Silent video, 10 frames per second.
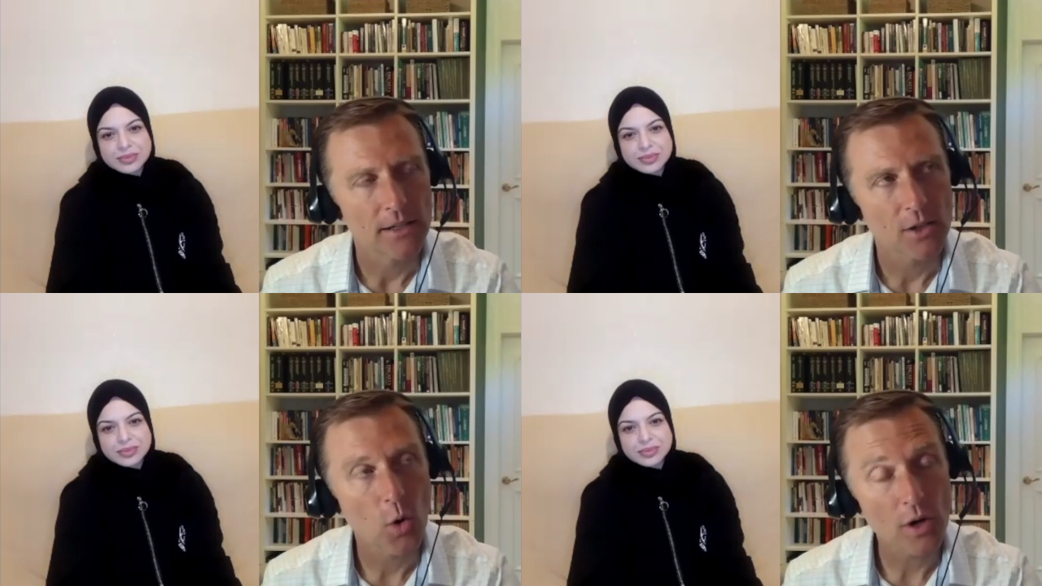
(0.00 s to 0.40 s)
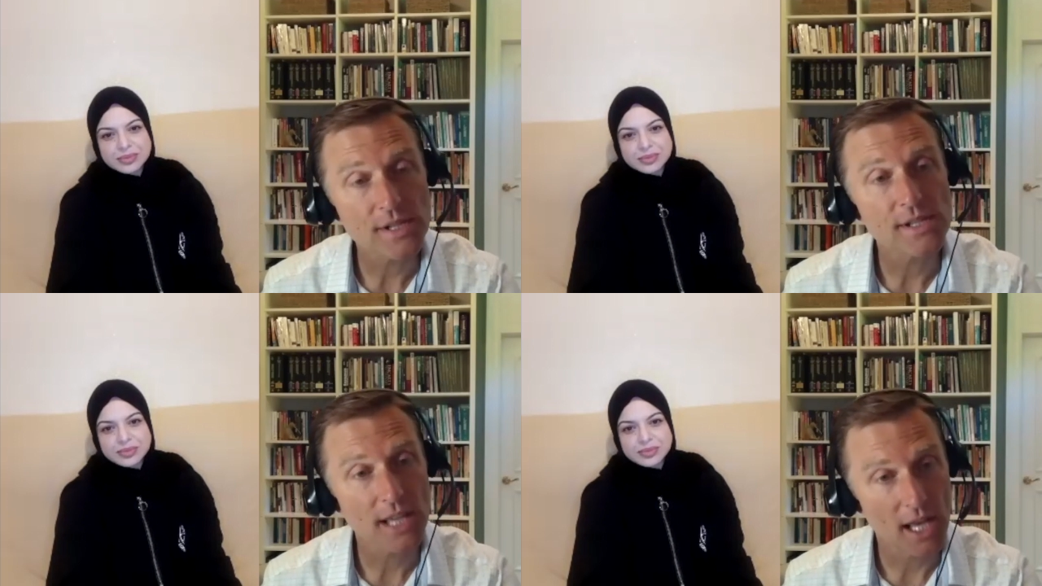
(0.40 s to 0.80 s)

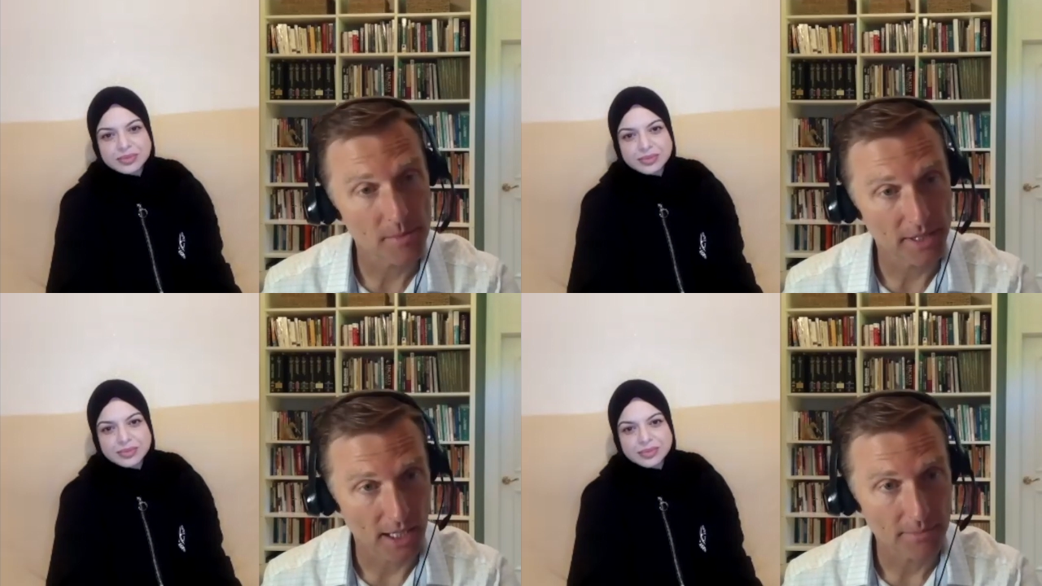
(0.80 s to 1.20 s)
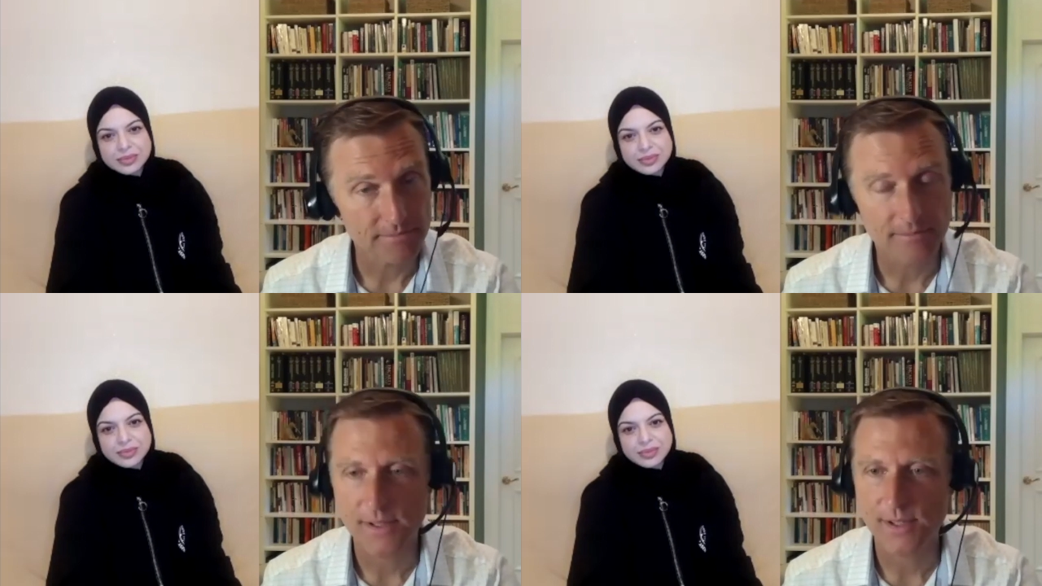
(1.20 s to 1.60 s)
Speaker 1: Courses coming up
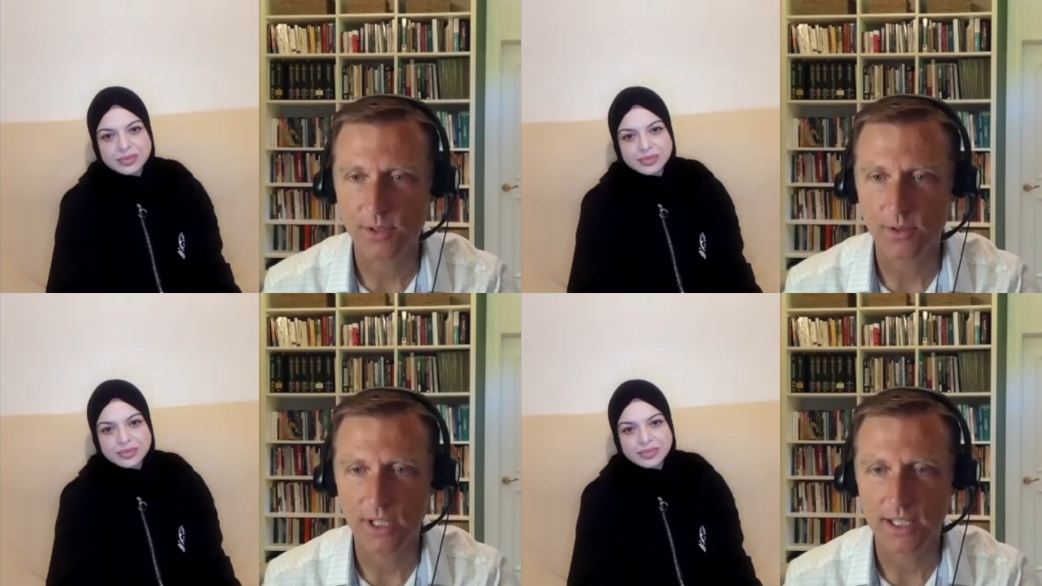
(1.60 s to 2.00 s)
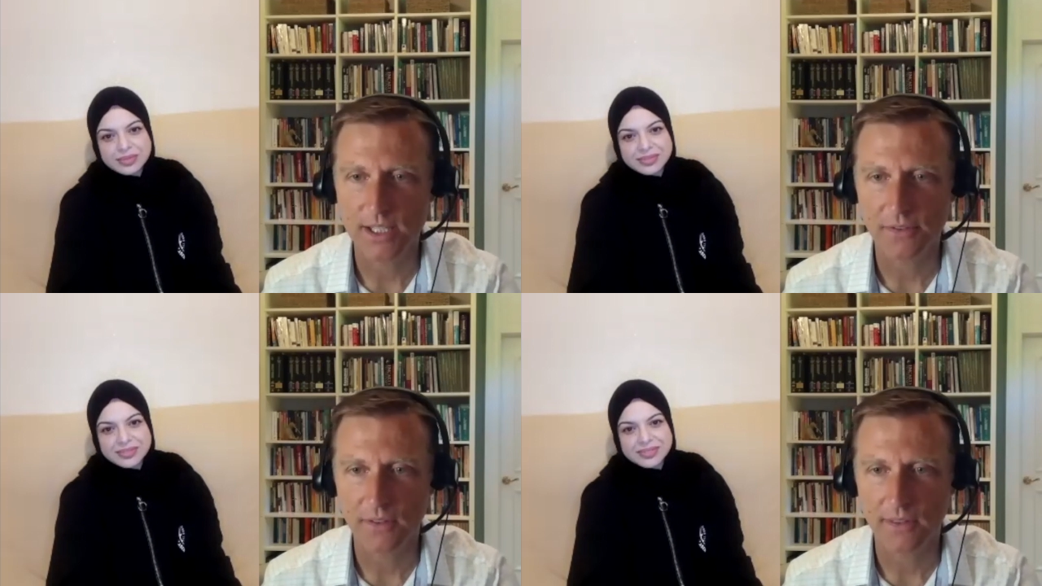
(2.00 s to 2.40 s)
soon on
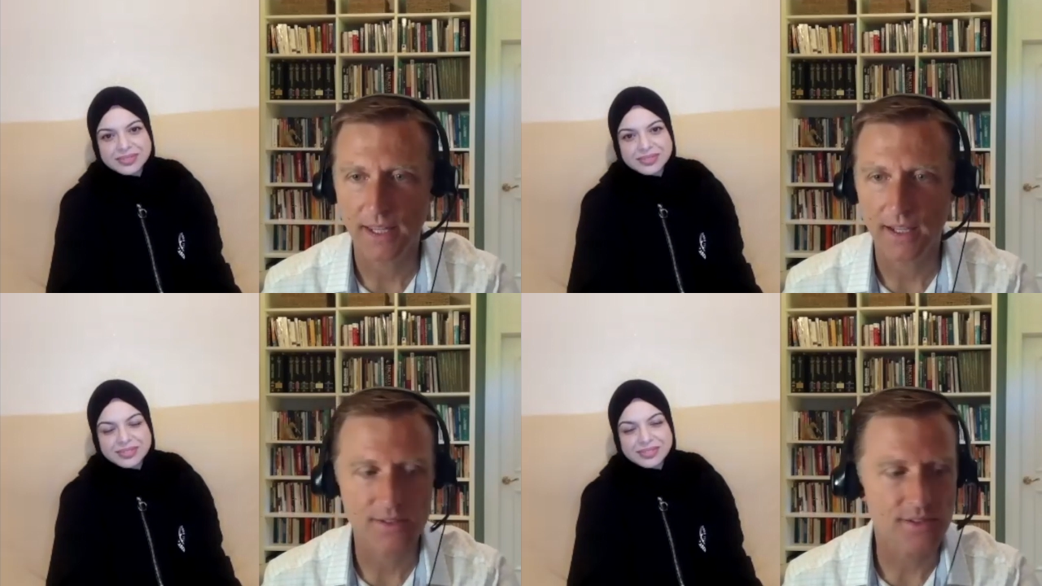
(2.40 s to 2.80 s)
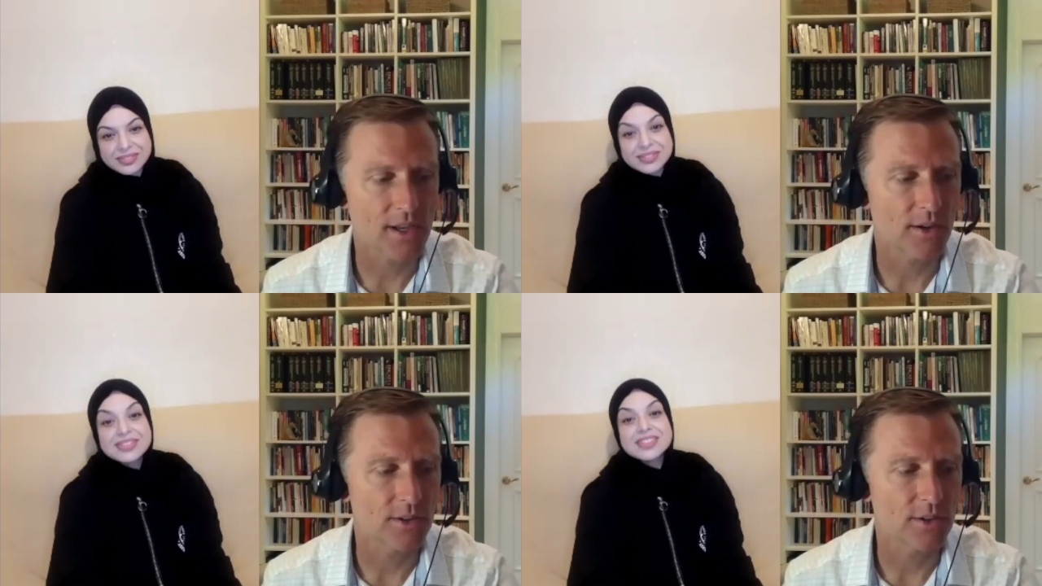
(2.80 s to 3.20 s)
different things,
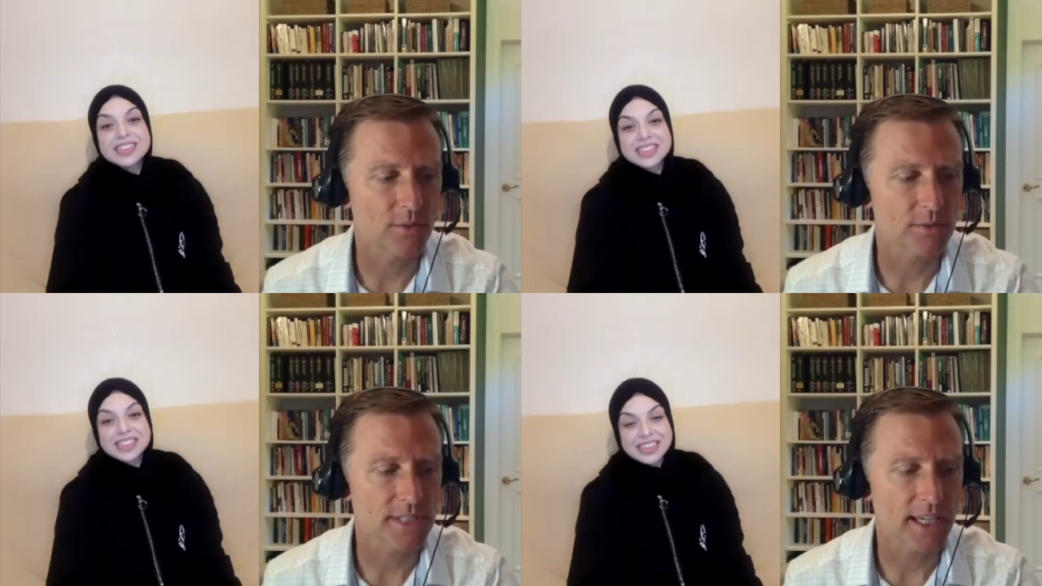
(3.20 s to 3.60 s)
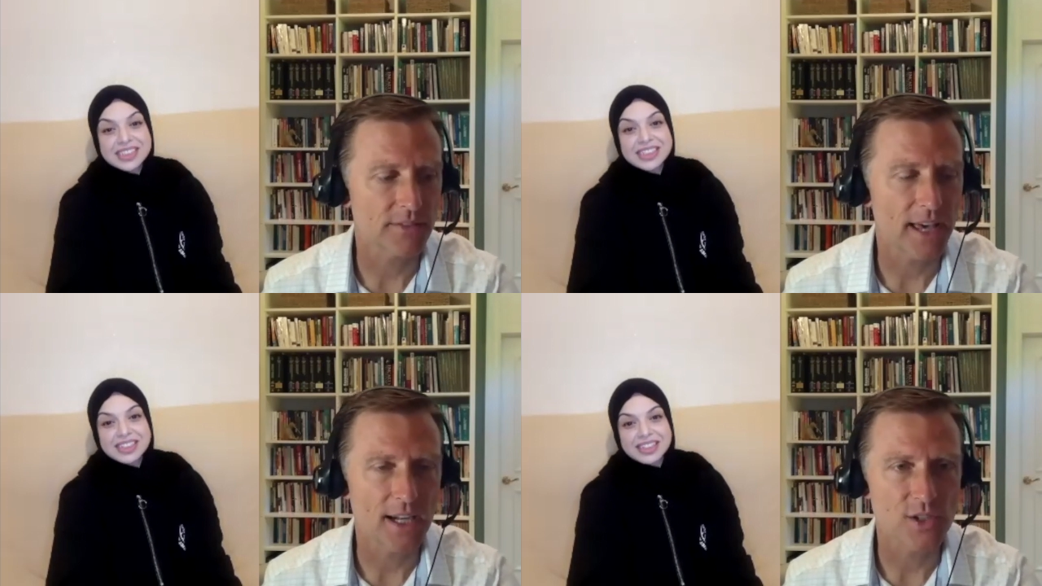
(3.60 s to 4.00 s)
so you'll take
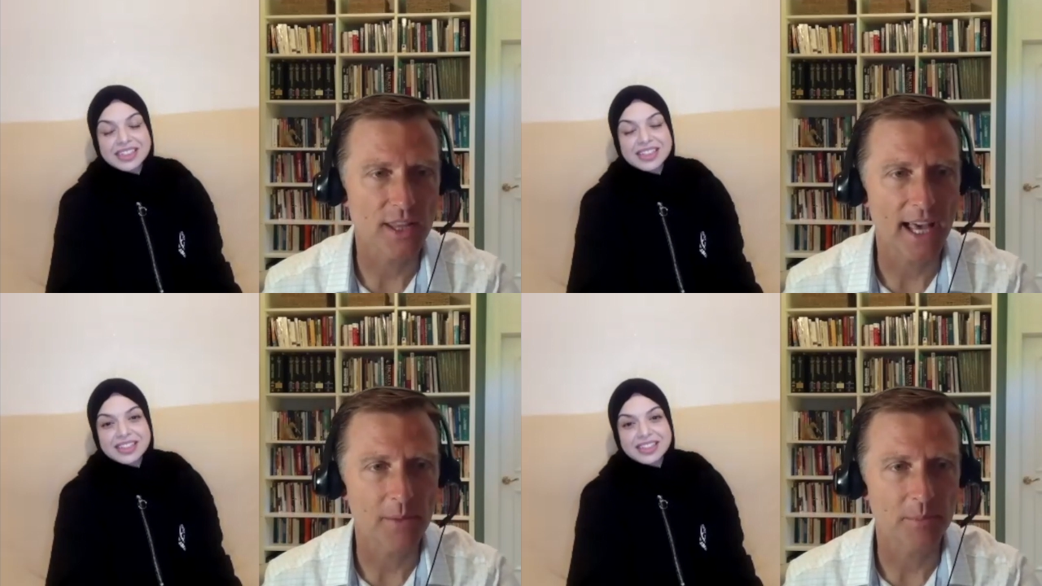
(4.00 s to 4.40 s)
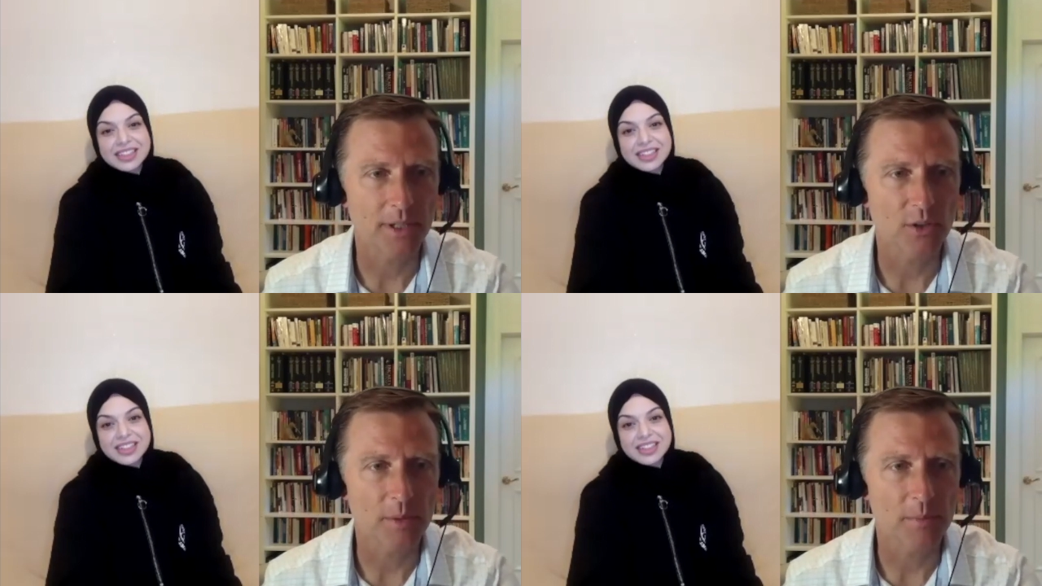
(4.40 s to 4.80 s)
advantage of that, but
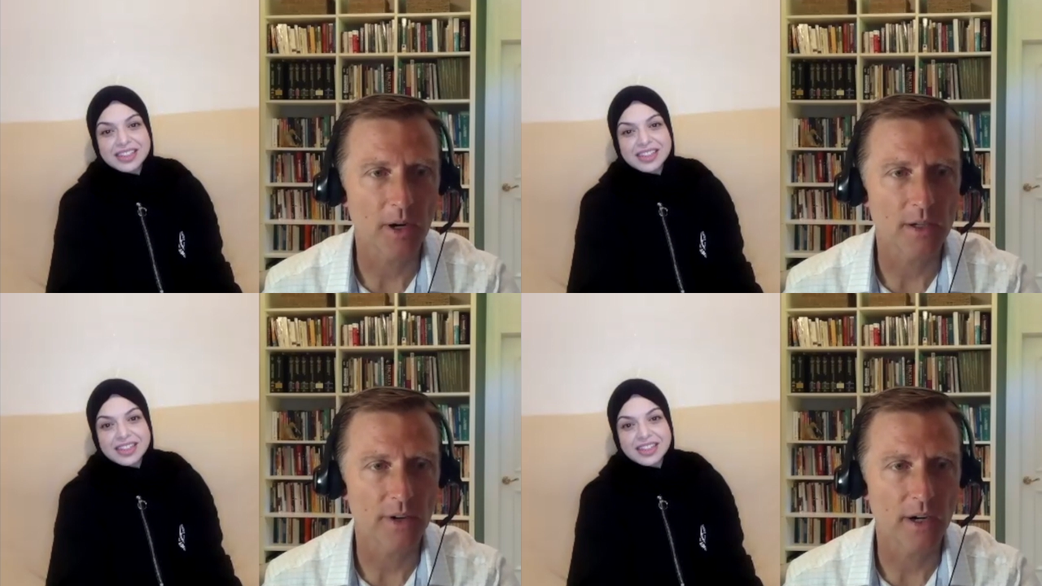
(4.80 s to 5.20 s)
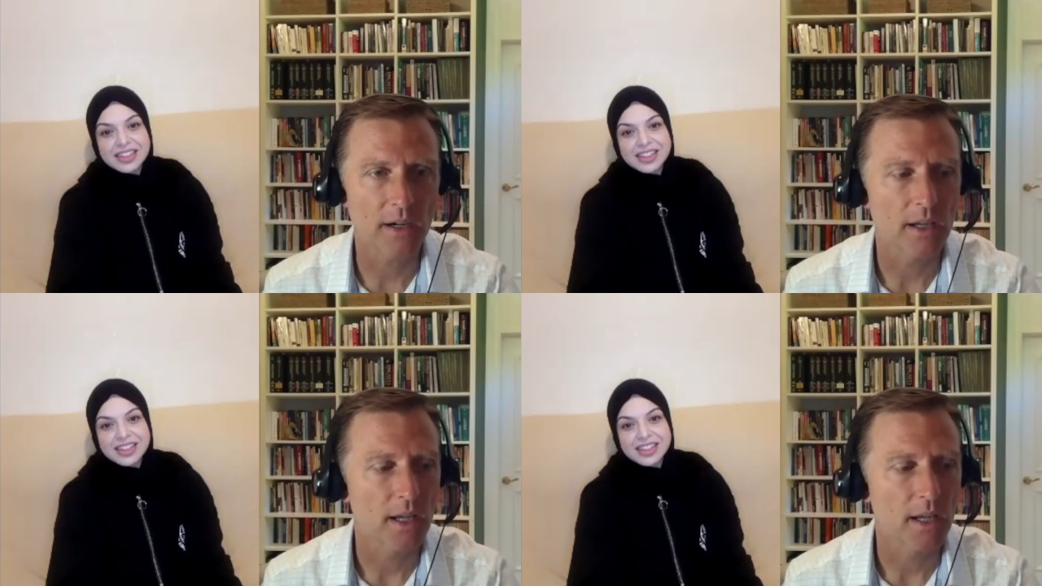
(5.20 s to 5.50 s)
you'll be part of our